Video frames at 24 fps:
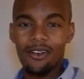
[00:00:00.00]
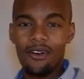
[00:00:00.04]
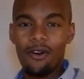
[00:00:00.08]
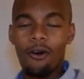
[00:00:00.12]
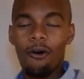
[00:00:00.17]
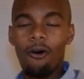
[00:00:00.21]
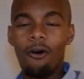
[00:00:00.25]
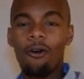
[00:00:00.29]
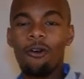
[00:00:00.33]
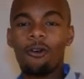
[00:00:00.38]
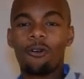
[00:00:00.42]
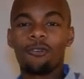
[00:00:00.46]

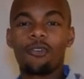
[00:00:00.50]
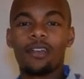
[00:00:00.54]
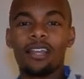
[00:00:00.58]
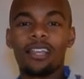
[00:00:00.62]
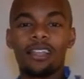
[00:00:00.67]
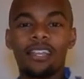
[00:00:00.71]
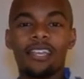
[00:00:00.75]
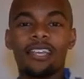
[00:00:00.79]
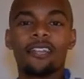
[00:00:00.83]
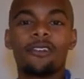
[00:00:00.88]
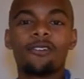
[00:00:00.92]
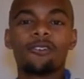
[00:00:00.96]
All great
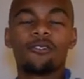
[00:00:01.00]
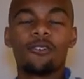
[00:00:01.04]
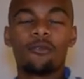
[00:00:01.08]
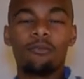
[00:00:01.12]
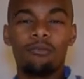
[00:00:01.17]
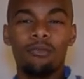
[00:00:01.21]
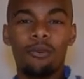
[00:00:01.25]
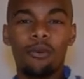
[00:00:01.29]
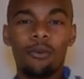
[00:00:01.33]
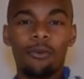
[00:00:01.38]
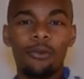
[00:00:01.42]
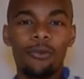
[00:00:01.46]
leaders are
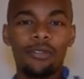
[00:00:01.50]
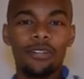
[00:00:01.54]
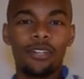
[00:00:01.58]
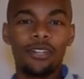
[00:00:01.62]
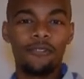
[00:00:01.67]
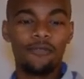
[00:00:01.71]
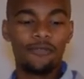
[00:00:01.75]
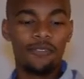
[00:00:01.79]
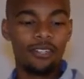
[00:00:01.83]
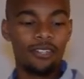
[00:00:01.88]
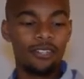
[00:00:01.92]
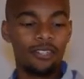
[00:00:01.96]
bold
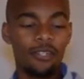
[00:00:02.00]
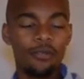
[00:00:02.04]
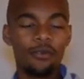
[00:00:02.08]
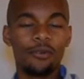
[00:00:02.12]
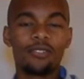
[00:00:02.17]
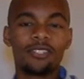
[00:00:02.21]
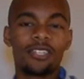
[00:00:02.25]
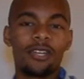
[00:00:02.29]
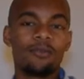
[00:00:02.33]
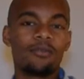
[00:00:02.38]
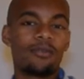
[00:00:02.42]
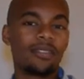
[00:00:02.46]
enough to do
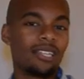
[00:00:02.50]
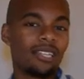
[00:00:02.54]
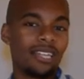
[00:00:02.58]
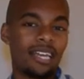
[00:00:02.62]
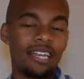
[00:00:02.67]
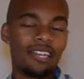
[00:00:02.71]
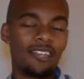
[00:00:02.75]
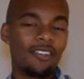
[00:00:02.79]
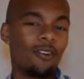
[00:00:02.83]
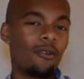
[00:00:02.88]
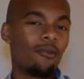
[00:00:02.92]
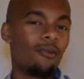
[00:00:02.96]
something that
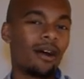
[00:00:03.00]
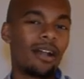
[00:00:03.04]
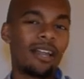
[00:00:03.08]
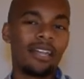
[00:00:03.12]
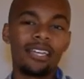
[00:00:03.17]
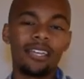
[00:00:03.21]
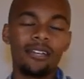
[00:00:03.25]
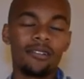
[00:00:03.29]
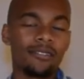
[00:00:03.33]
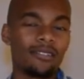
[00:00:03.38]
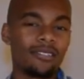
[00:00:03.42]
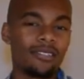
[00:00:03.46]
nobody
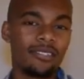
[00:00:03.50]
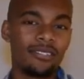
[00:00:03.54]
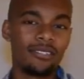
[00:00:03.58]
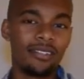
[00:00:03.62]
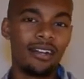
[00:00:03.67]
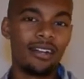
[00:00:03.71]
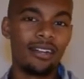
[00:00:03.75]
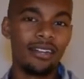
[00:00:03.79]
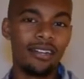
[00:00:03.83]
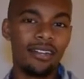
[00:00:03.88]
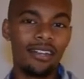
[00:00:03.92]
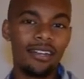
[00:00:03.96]
else has
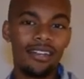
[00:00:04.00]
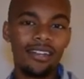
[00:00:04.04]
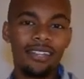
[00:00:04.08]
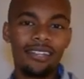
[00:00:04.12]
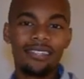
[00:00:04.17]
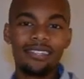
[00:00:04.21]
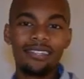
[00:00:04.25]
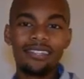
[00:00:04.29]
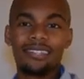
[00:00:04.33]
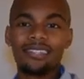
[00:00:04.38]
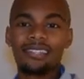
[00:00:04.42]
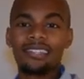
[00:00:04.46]
done,
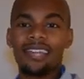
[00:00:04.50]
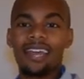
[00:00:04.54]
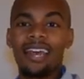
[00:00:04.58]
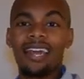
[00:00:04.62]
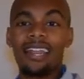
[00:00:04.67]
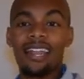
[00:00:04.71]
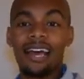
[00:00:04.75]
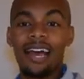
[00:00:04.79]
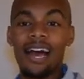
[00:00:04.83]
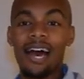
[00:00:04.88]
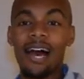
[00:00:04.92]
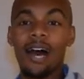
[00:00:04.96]
to
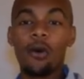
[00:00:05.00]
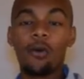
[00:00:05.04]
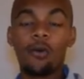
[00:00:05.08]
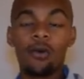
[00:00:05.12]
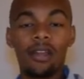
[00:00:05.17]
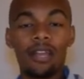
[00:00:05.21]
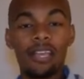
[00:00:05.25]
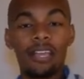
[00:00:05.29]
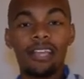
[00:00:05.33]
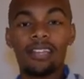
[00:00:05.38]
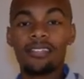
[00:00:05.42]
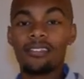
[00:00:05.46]
stand out
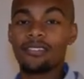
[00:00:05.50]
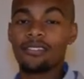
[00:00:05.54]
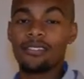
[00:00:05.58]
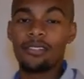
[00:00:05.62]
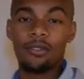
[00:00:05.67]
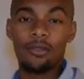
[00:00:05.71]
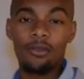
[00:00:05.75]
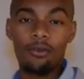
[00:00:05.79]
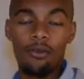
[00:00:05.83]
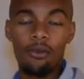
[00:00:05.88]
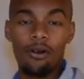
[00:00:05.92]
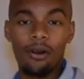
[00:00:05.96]
against the
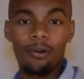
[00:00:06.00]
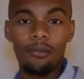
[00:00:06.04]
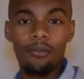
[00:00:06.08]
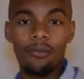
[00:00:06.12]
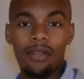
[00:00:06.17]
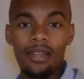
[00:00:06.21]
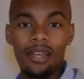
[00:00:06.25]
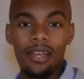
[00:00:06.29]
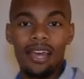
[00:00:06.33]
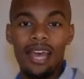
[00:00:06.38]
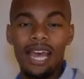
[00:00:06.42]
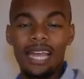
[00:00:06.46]
norm
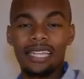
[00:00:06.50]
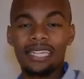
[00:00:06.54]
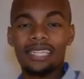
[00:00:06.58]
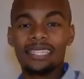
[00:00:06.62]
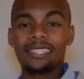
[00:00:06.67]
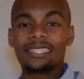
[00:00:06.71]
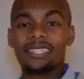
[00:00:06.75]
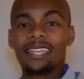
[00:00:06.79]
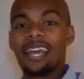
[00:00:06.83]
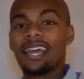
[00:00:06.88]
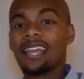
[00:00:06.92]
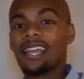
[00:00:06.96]
and to
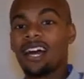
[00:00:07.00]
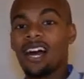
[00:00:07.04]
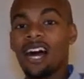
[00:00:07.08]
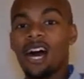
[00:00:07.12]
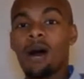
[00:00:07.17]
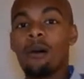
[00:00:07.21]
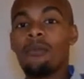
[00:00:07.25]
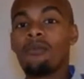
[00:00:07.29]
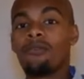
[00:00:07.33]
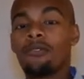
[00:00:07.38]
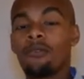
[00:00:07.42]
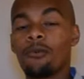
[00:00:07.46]
stand
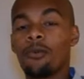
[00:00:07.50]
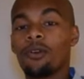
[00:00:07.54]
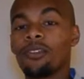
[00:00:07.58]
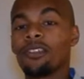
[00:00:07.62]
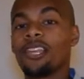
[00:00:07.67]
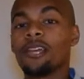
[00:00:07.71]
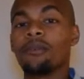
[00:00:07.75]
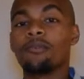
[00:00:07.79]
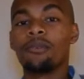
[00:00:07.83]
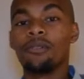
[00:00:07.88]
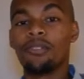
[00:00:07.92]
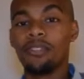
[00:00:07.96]
up for what they
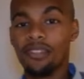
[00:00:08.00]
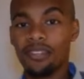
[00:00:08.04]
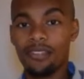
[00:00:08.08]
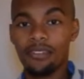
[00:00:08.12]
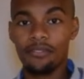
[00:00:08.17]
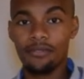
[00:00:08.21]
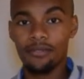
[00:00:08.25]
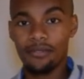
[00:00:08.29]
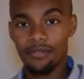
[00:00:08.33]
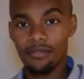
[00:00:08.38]
believe.